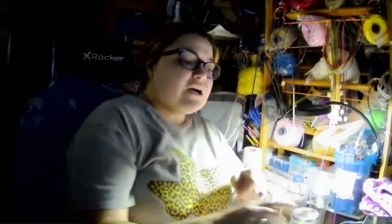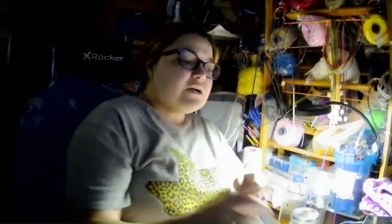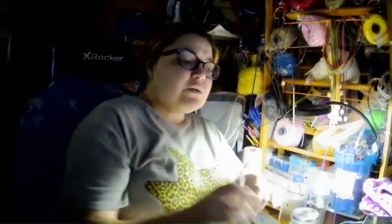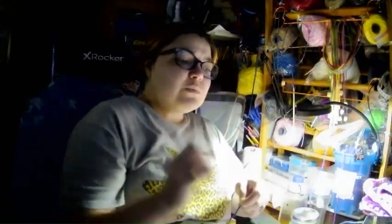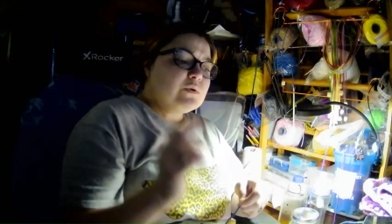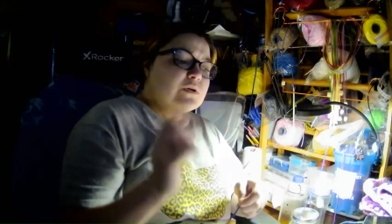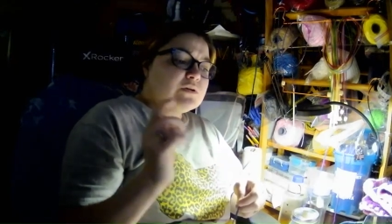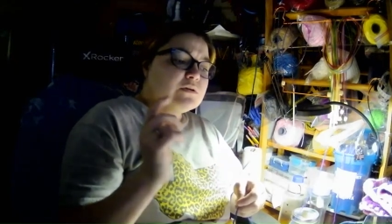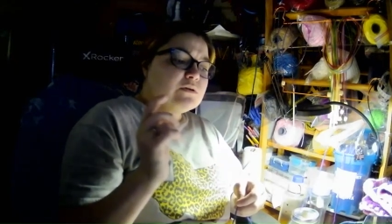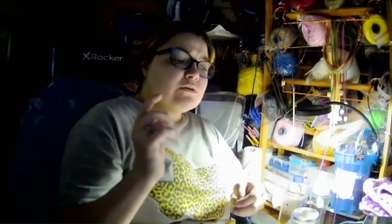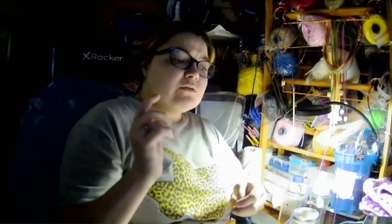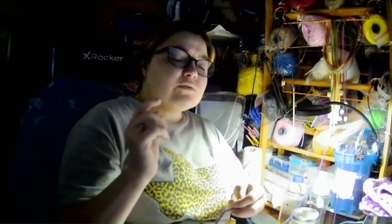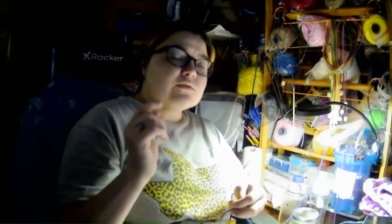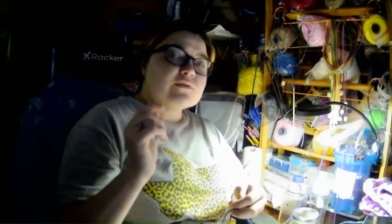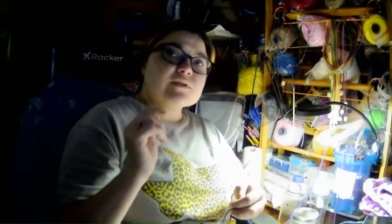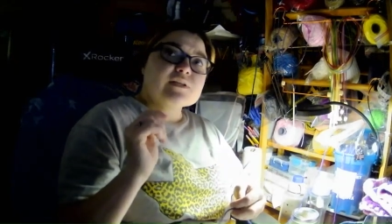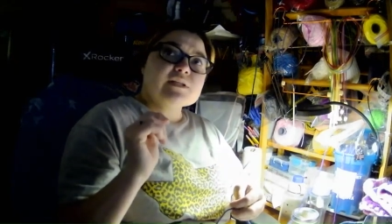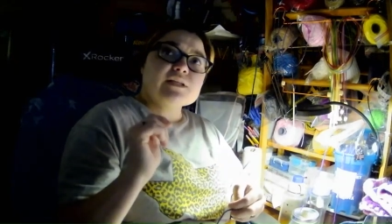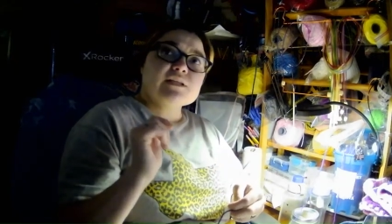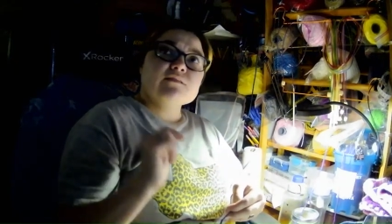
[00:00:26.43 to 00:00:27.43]
I will
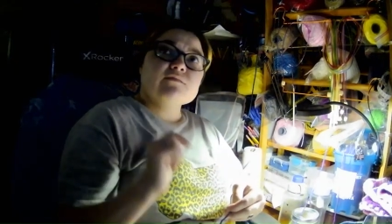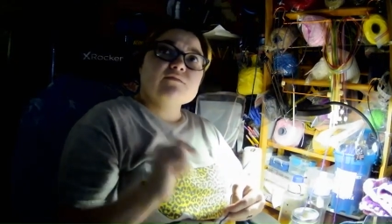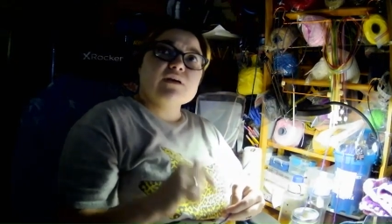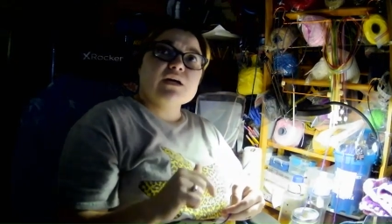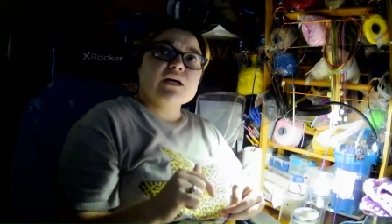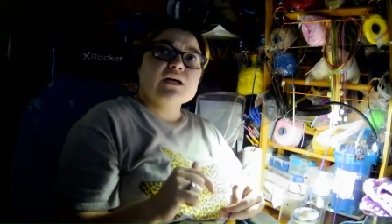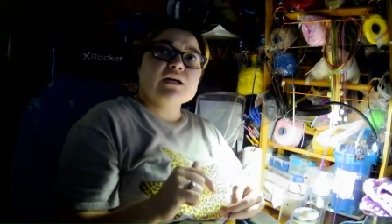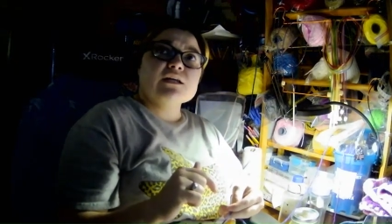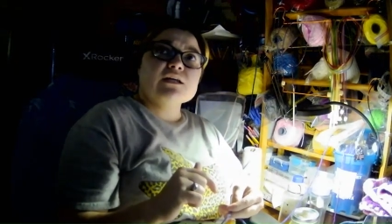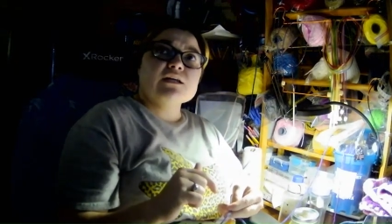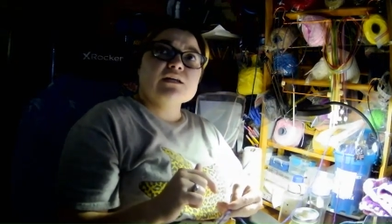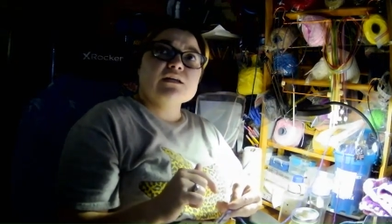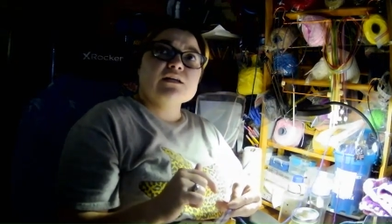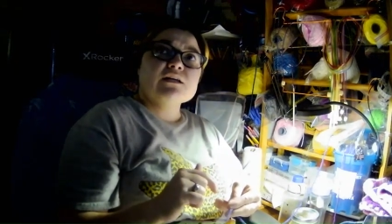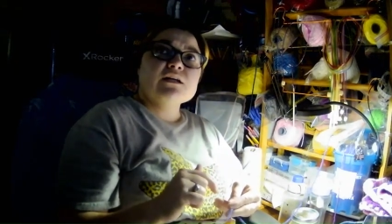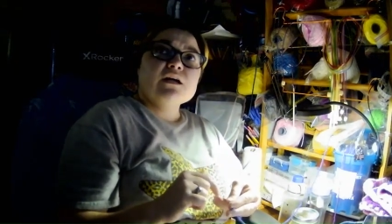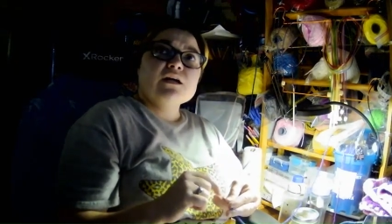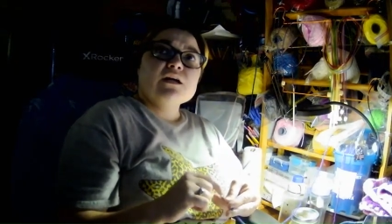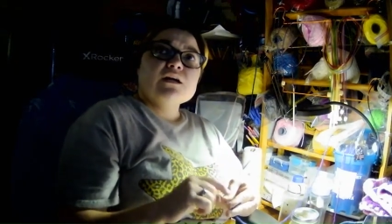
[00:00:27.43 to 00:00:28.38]
leave a